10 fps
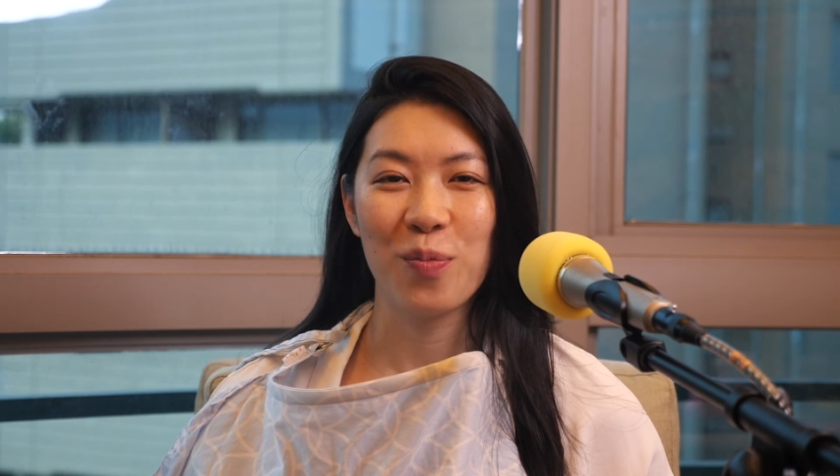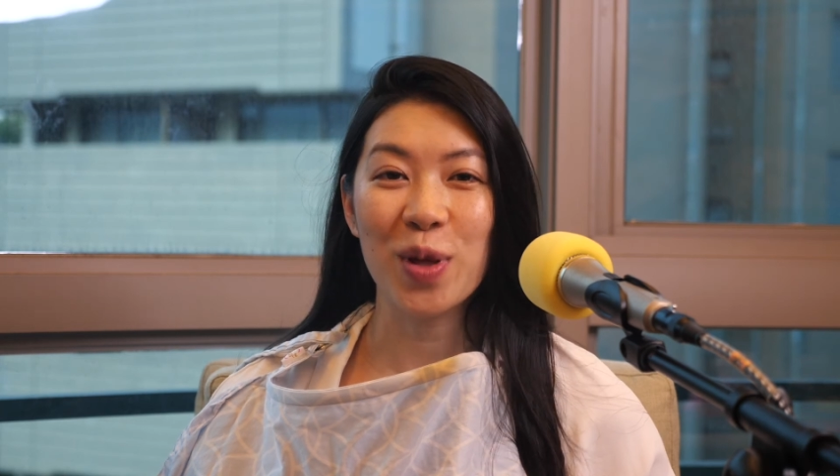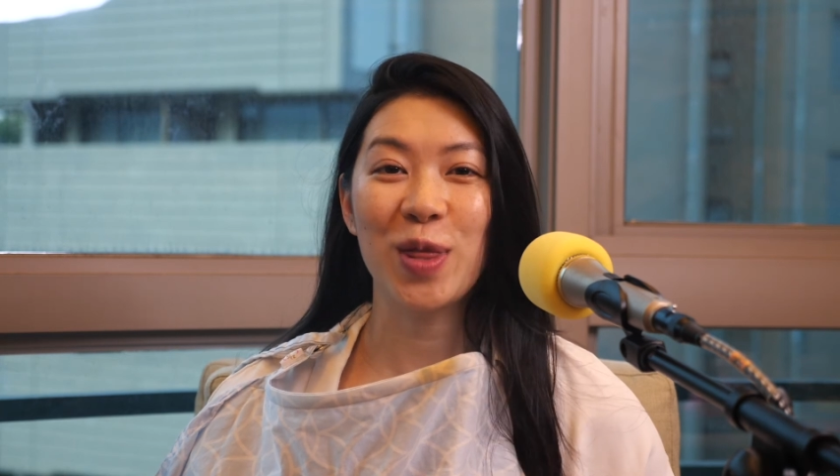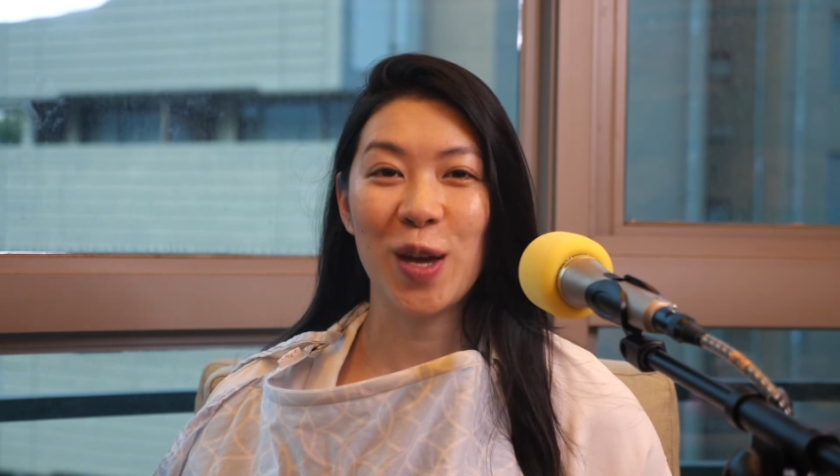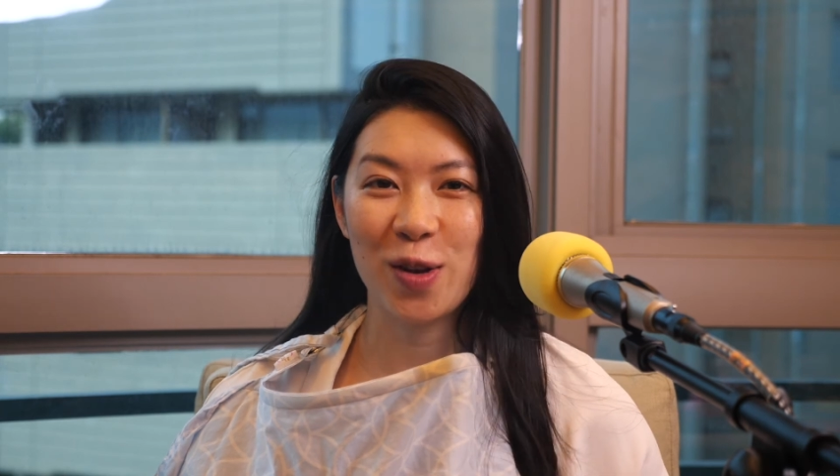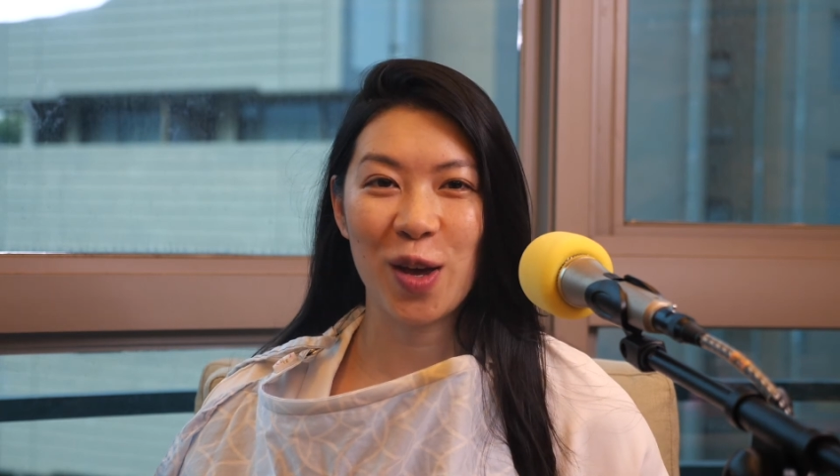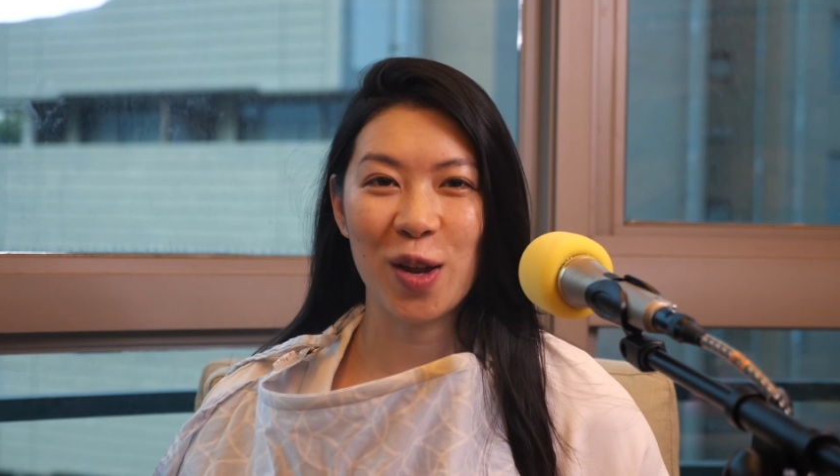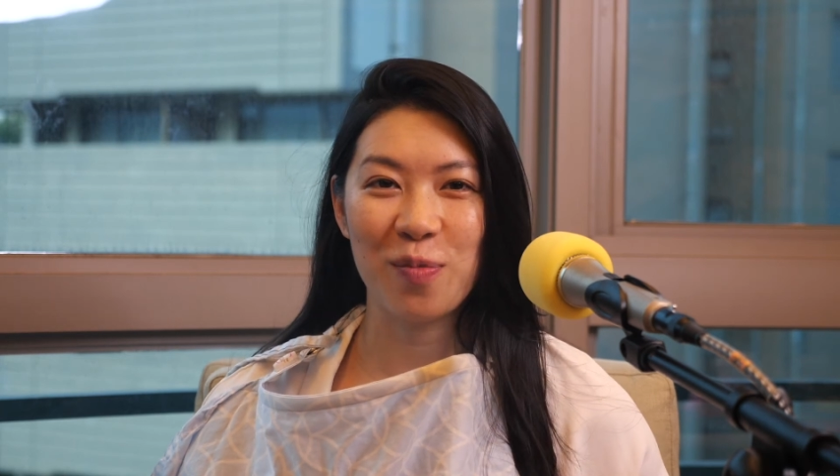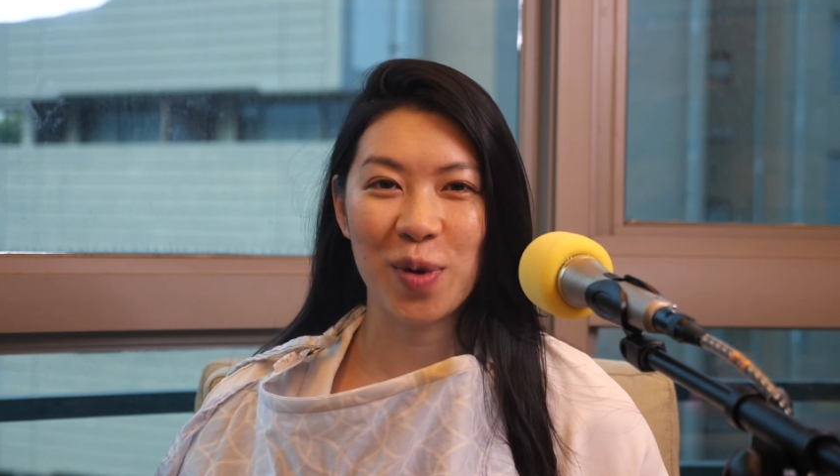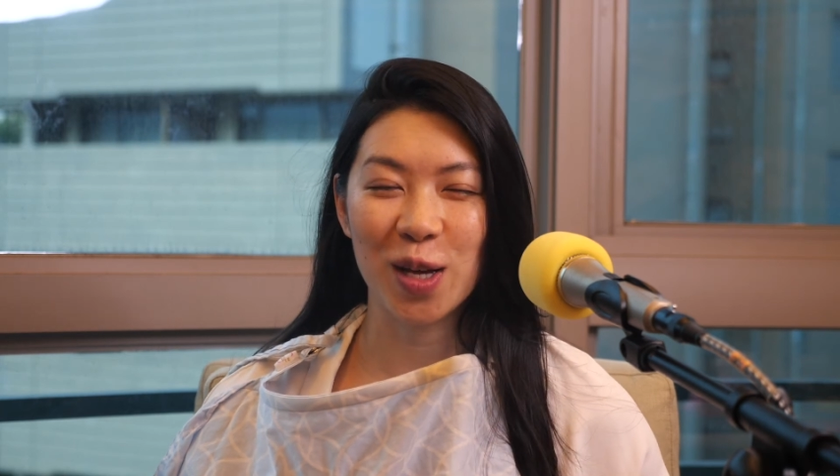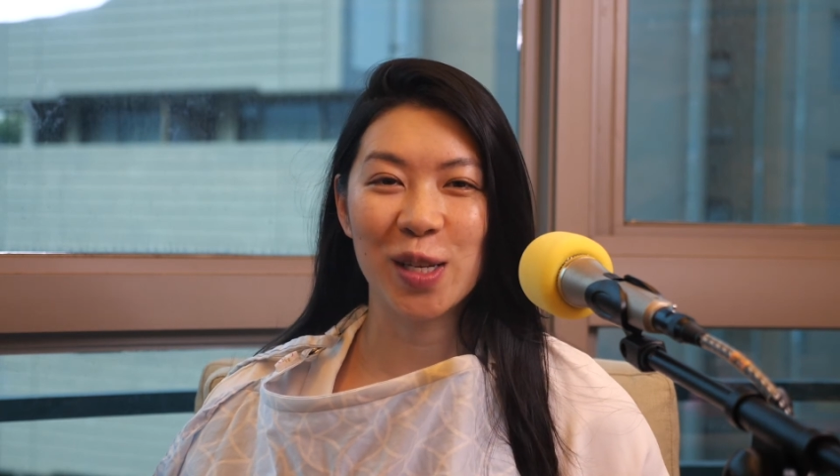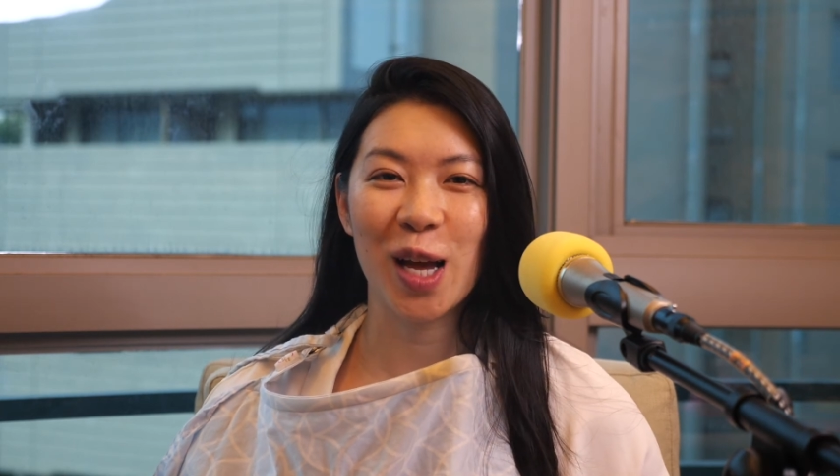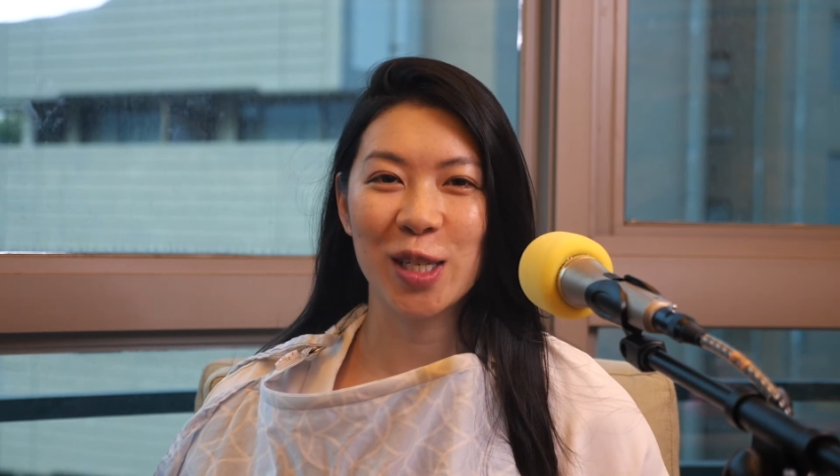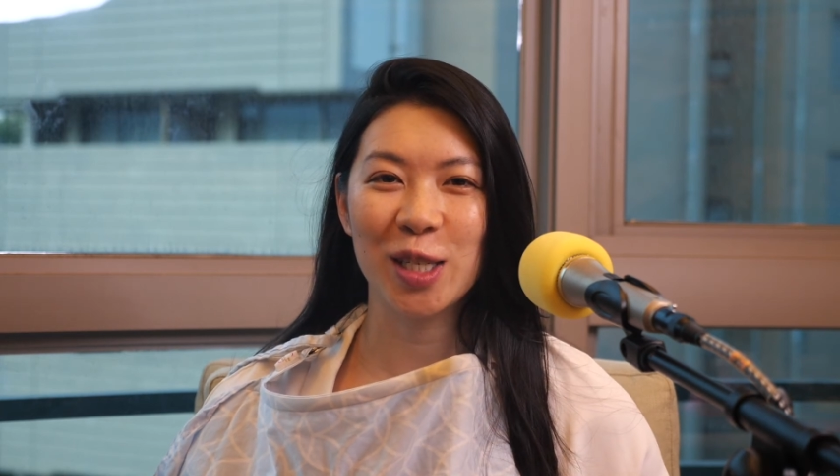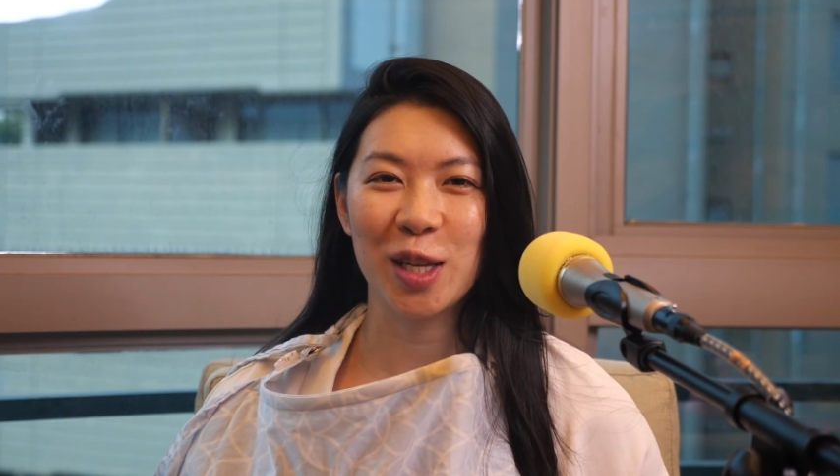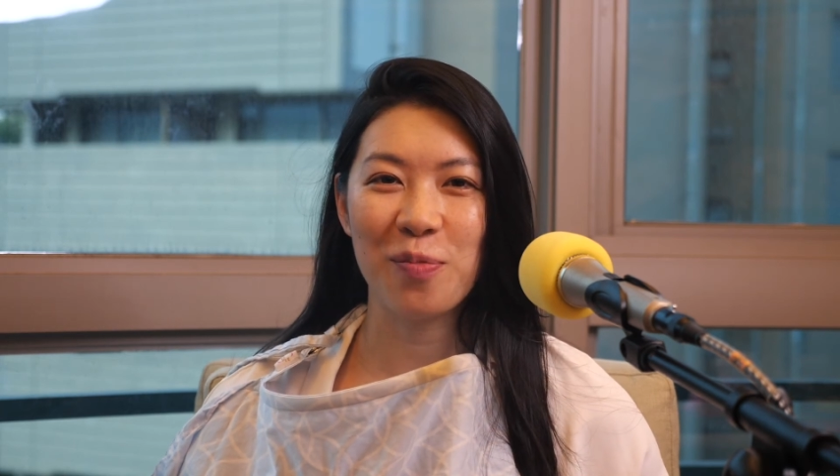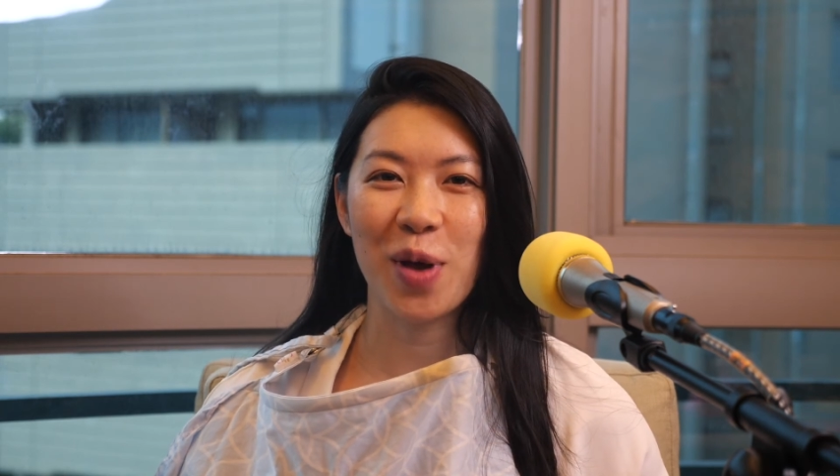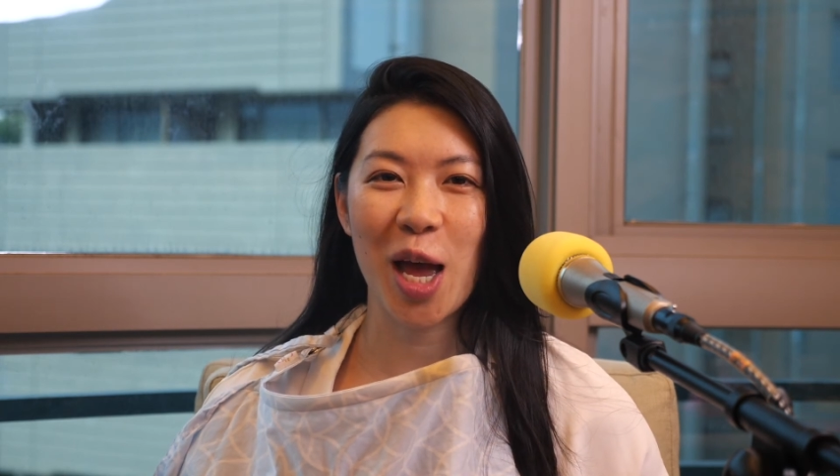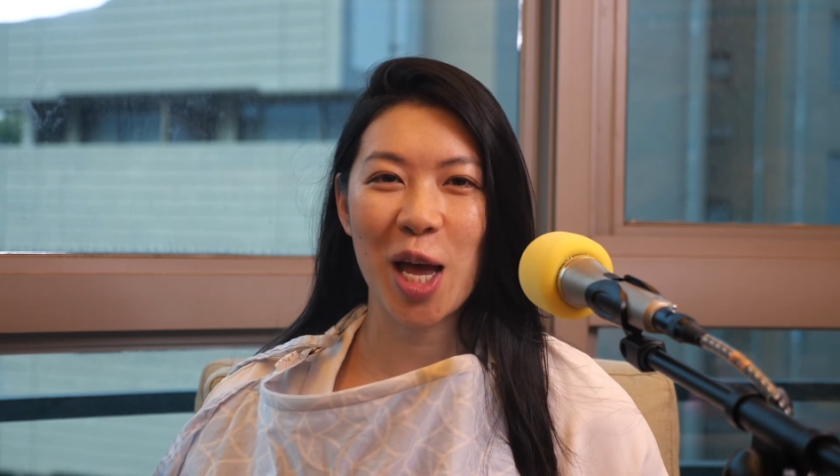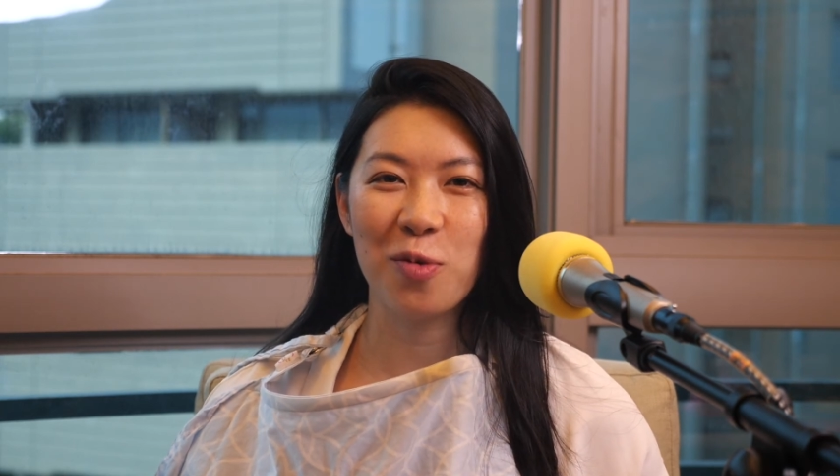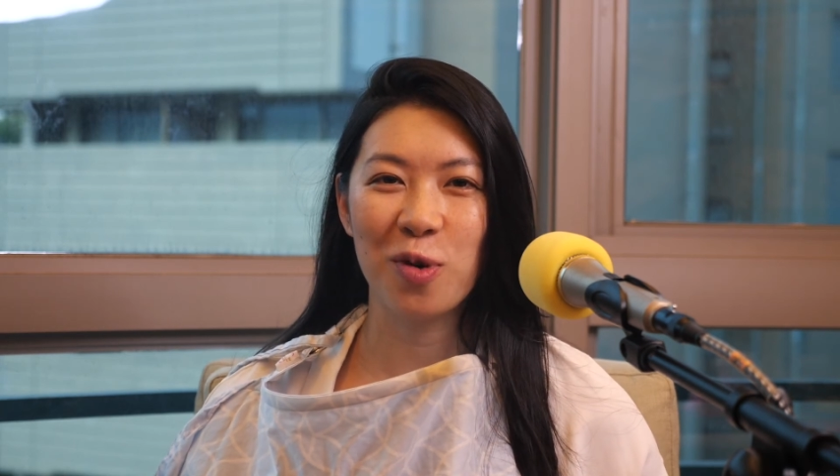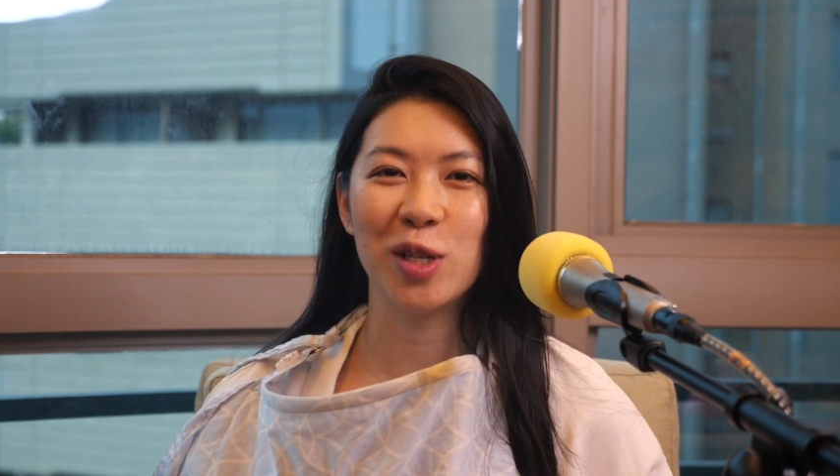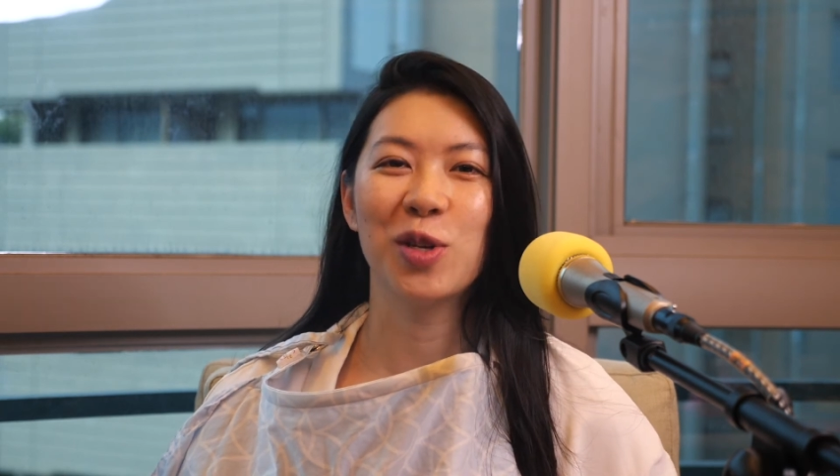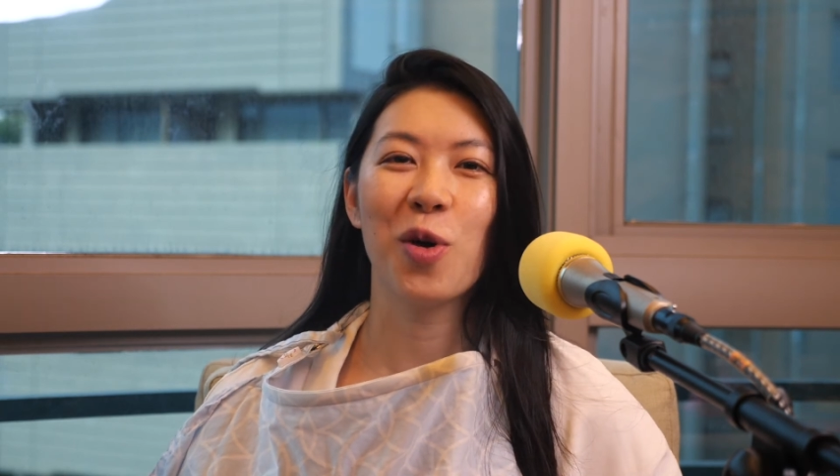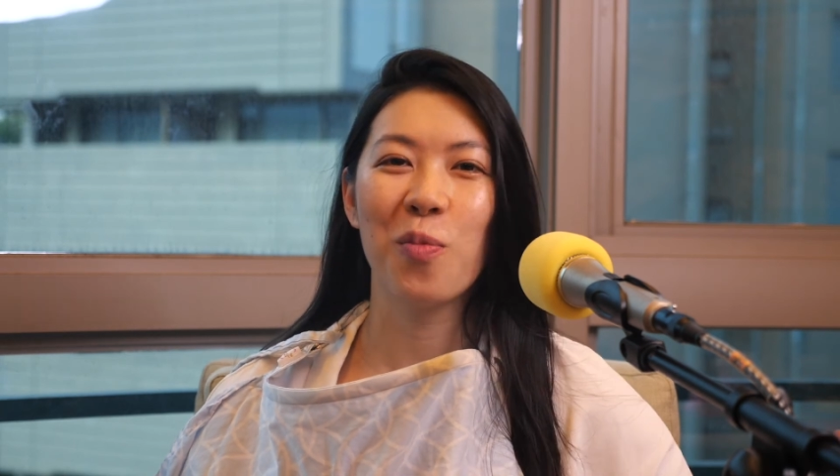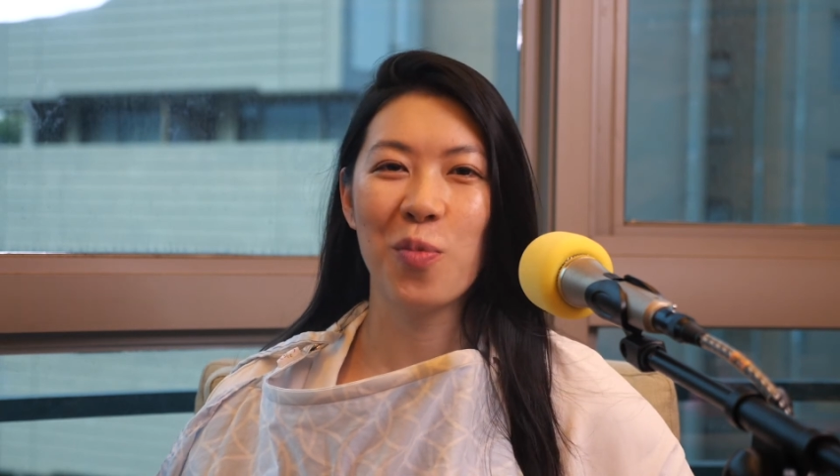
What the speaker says: But they did, because actually the pain was